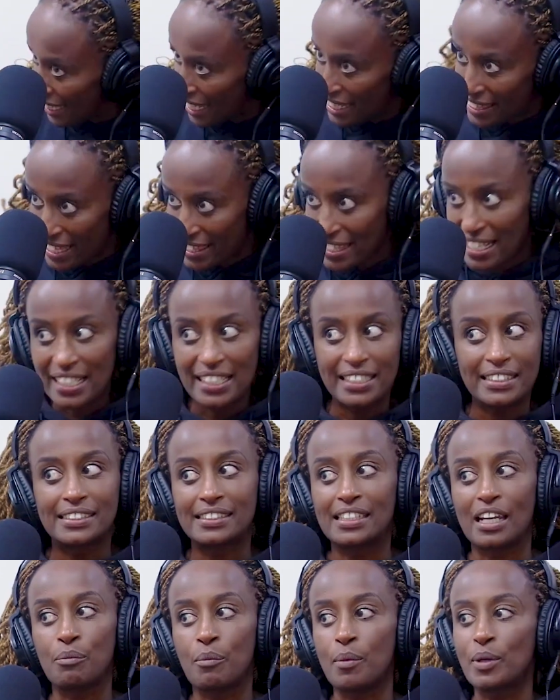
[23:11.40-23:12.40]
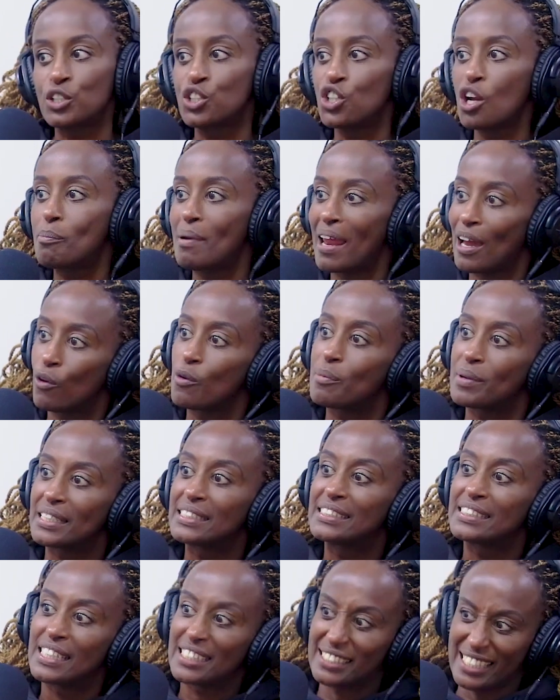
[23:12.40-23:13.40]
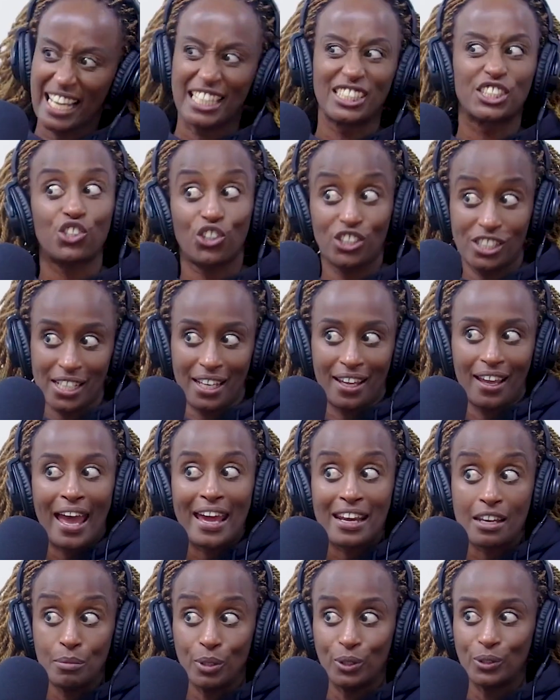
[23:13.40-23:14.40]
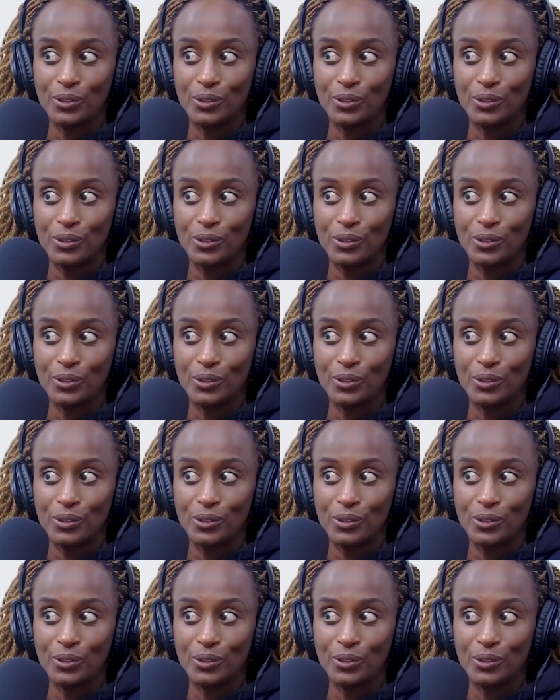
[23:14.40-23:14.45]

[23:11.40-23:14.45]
They're the least, because black women are seen as exotic animals.